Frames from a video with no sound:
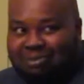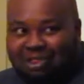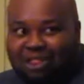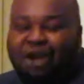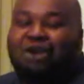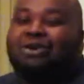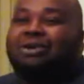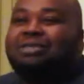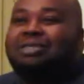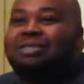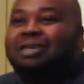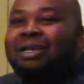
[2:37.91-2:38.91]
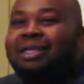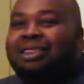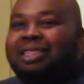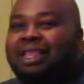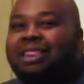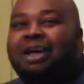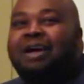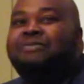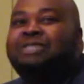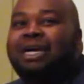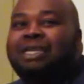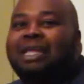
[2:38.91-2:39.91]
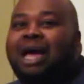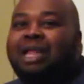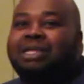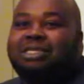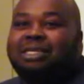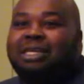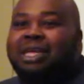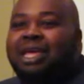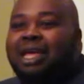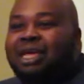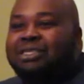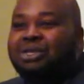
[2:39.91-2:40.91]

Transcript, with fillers: learners. They love technology. And